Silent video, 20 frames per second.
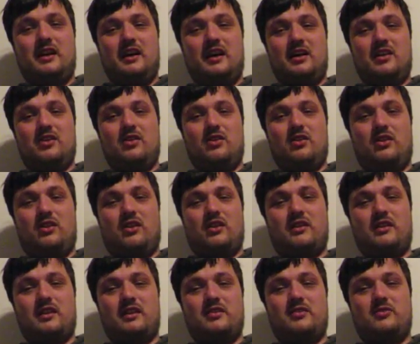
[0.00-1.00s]
A
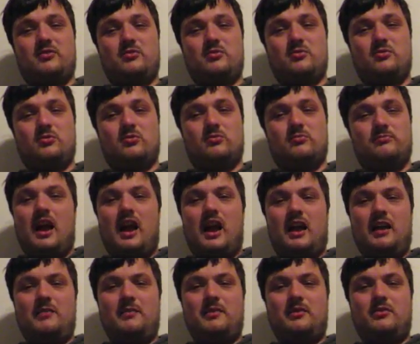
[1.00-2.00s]
lot, I do.
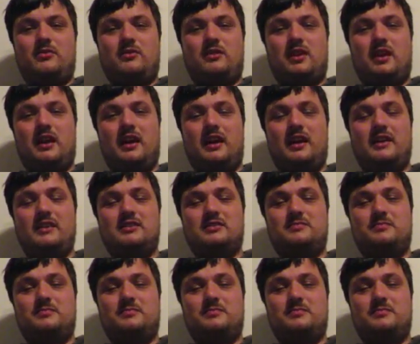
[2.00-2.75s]
Anyway, today's